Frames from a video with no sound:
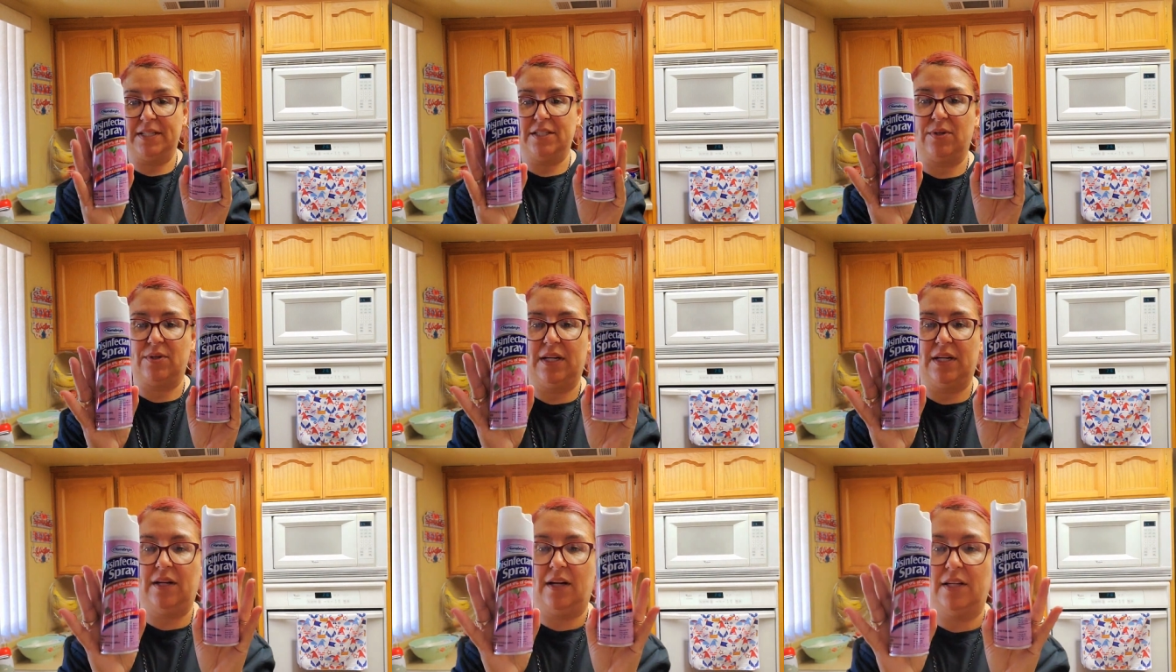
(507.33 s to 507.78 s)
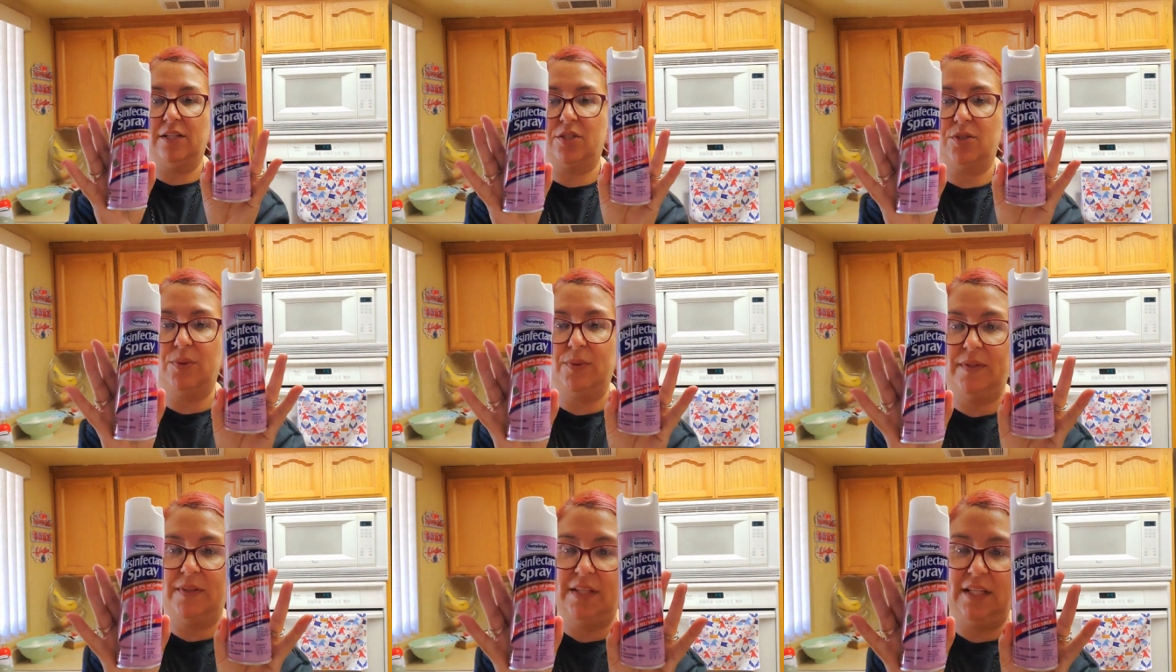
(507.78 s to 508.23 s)
So I got
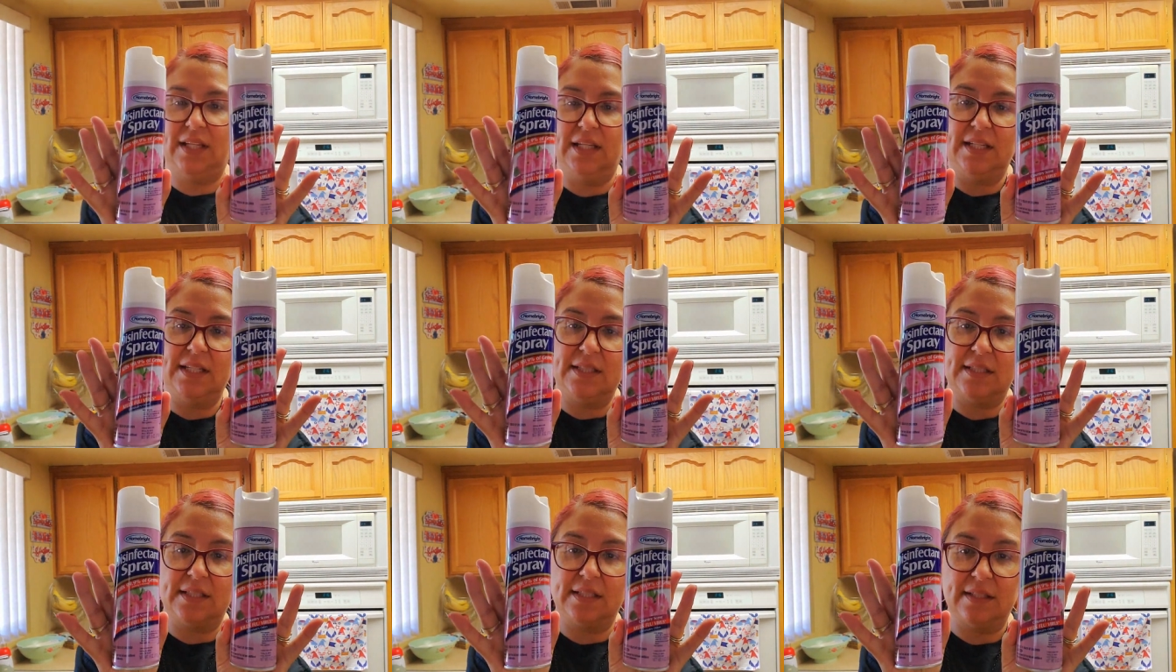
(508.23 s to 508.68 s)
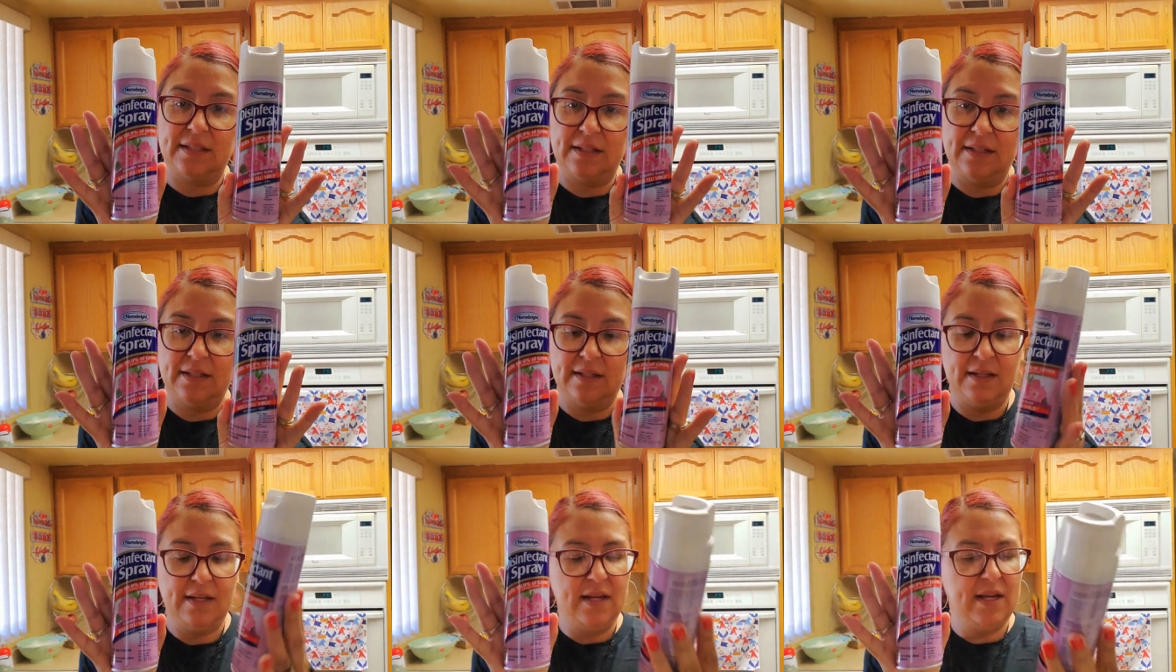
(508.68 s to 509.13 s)
two of these
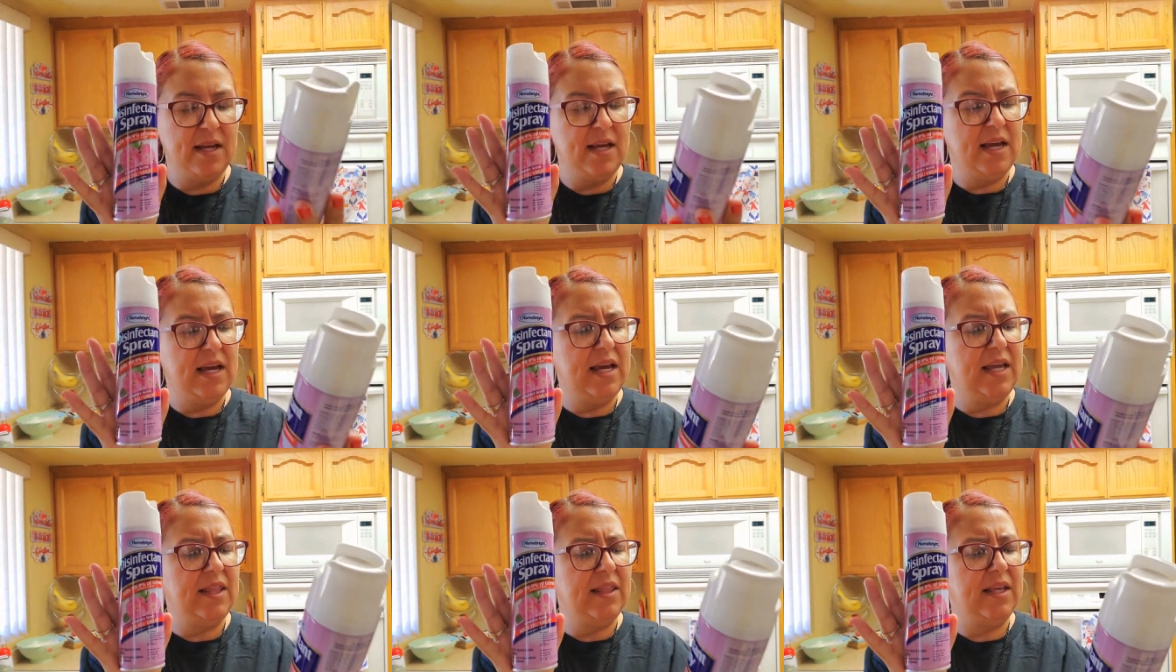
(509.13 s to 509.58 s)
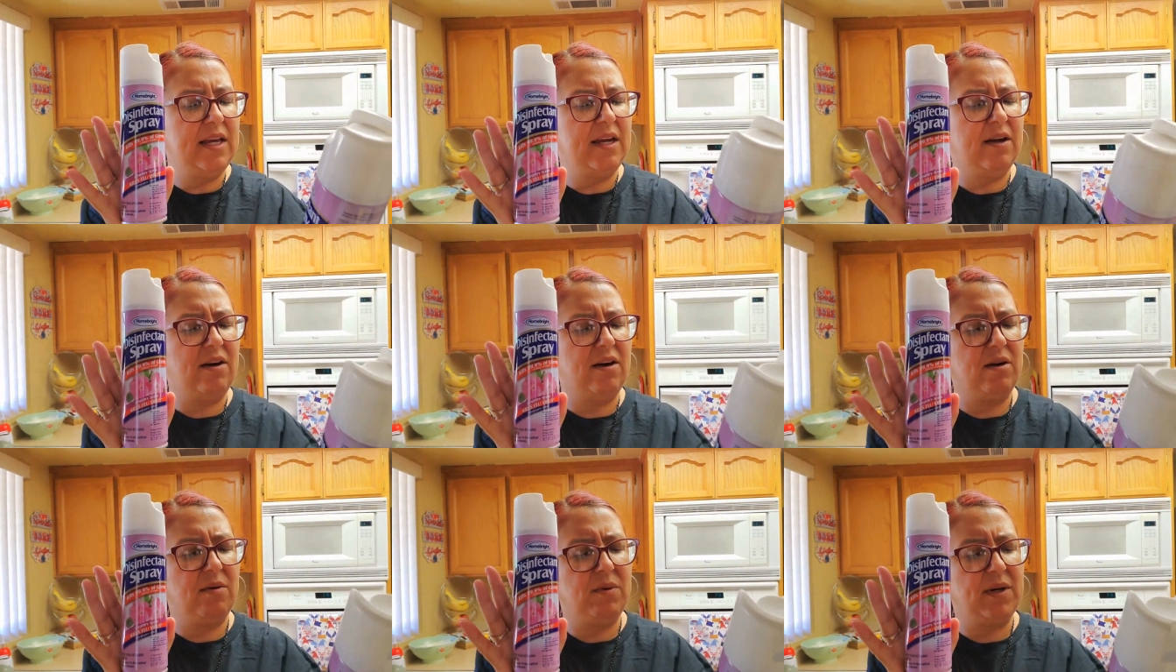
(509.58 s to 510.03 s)
and they
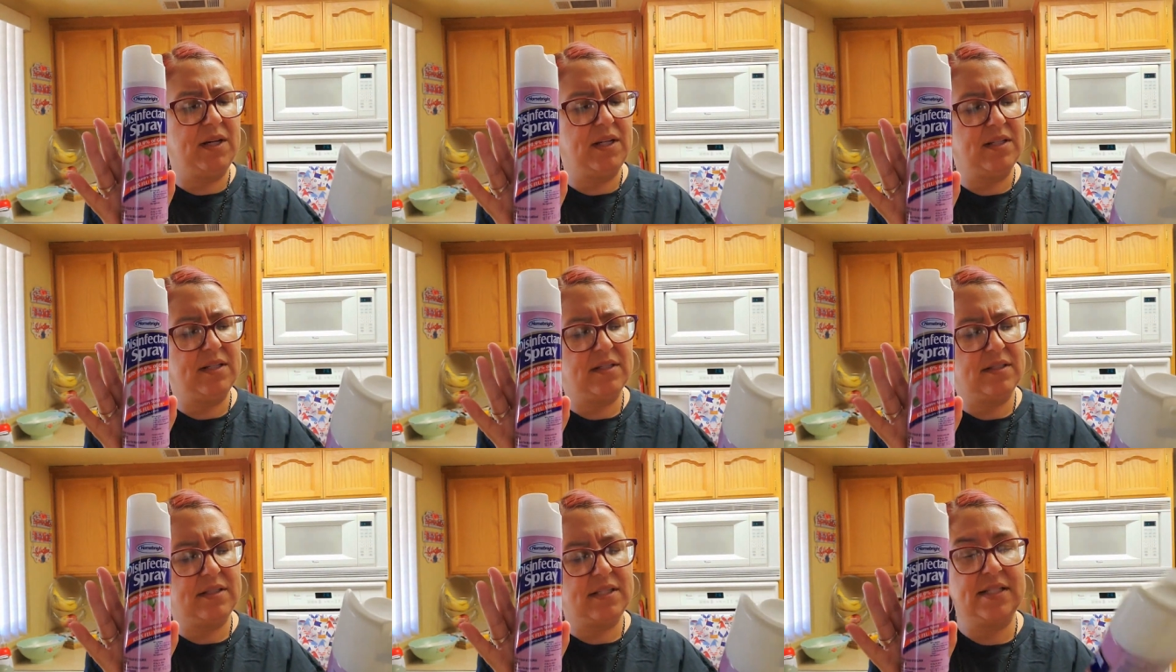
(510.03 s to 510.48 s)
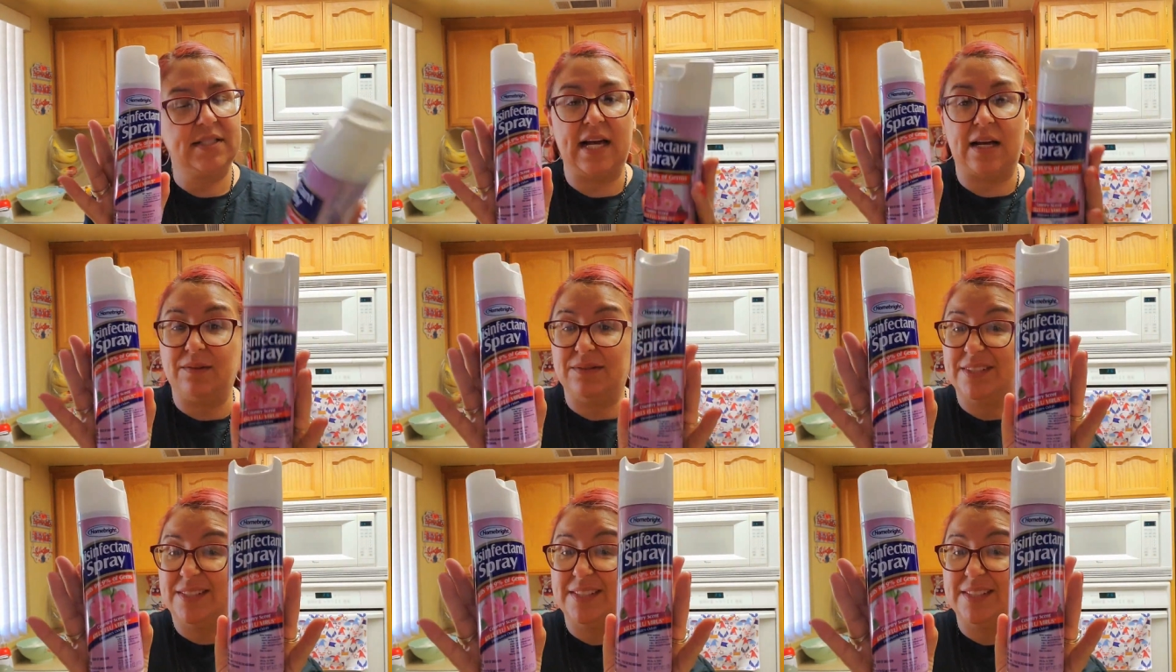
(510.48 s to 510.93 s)
are what, six
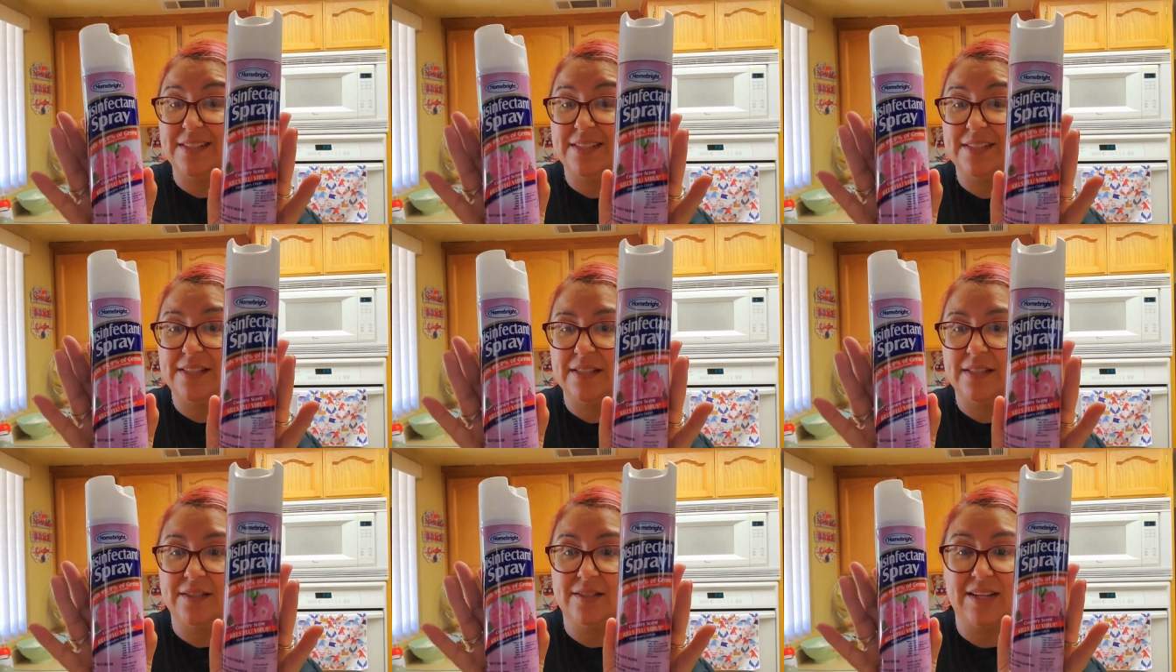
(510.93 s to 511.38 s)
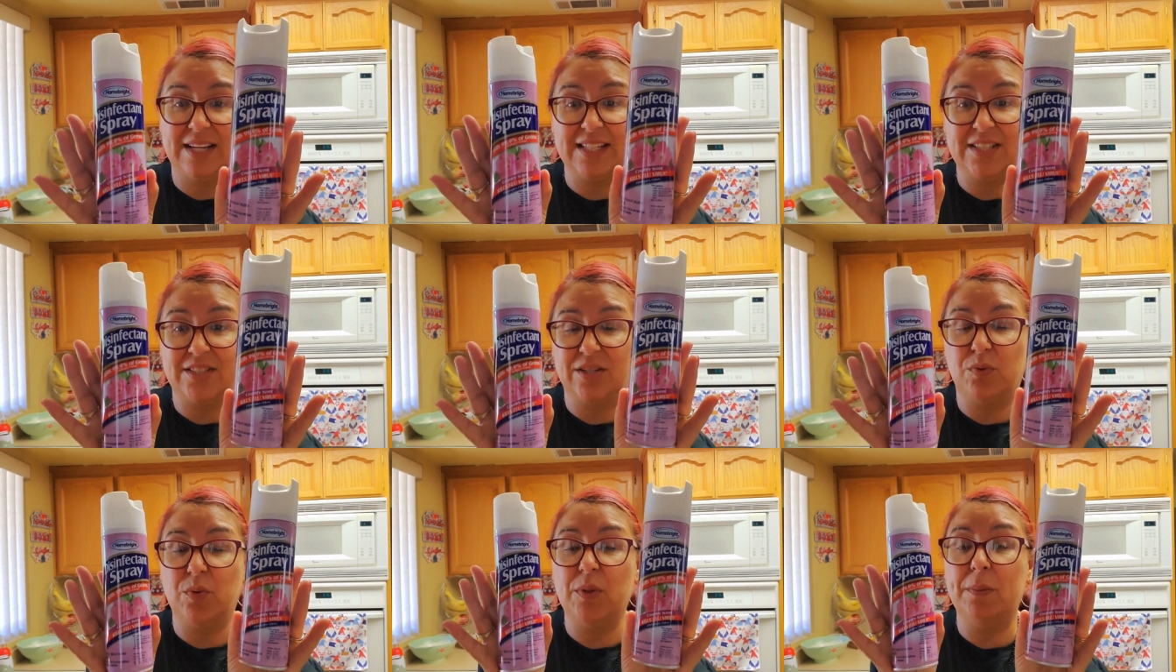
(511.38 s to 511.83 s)
ounces. So
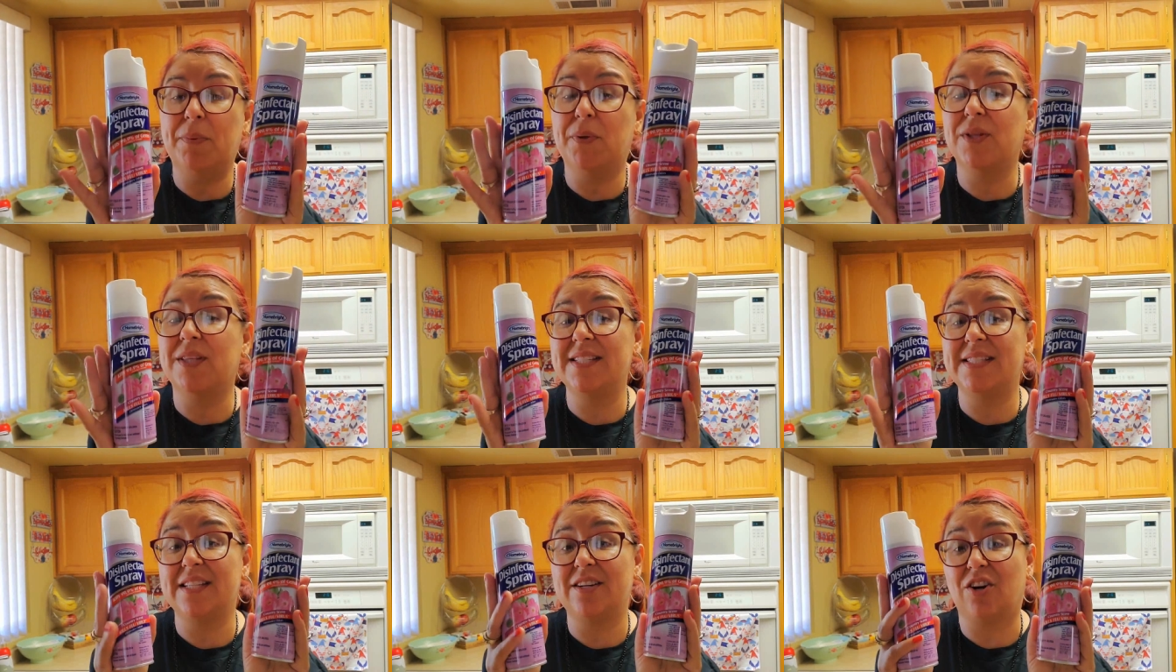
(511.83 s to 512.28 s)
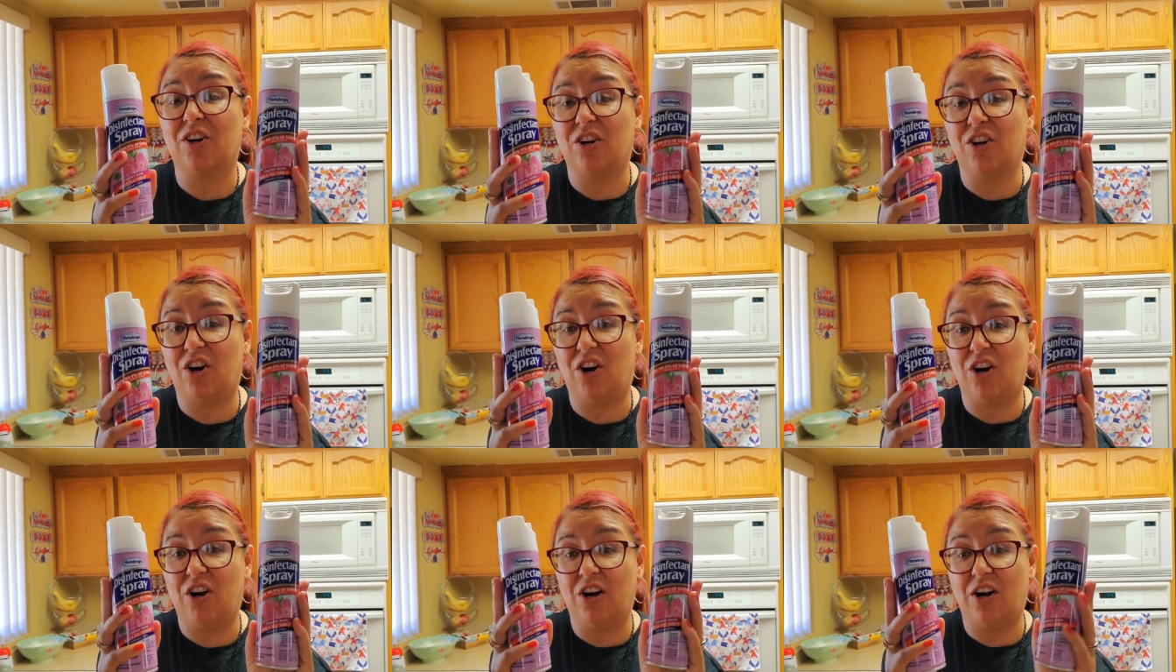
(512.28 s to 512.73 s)
that's good. We put these in our
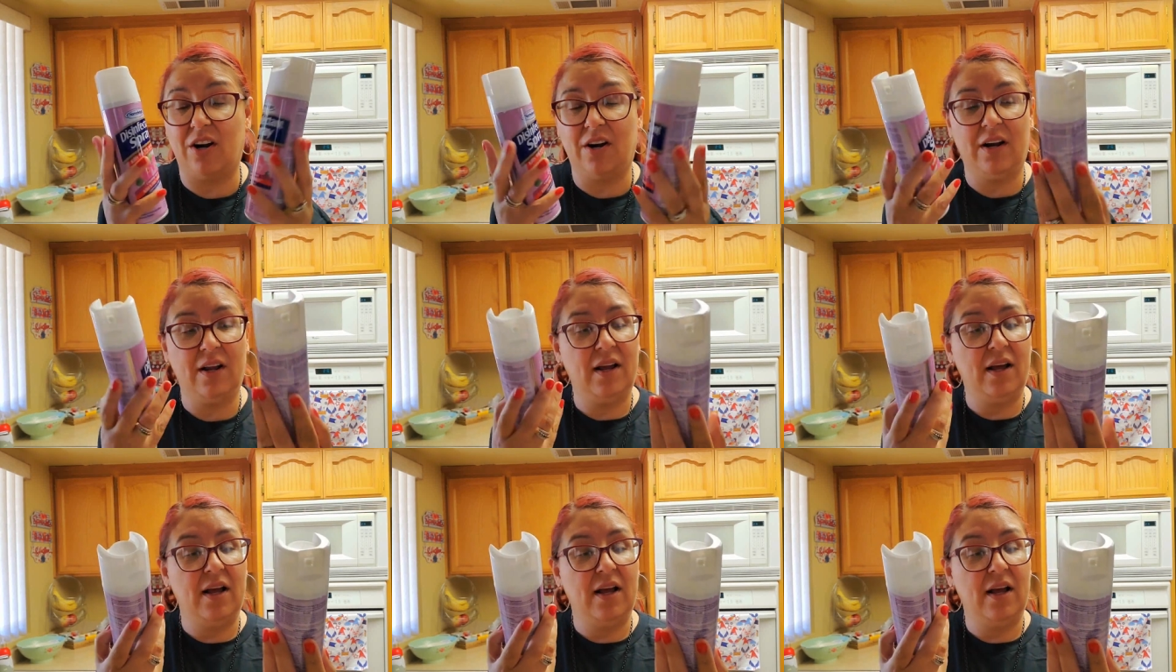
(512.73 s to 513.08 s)
car.